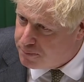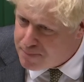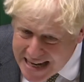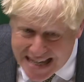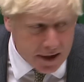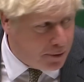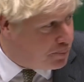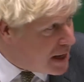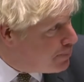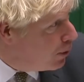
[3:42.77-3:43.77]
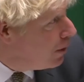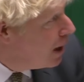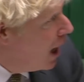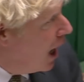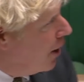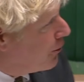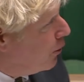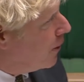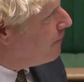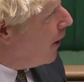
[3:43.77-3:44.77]
million people
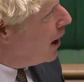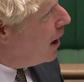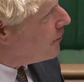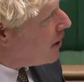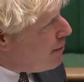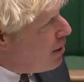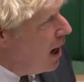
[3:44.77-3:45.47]
through the furlough scheme,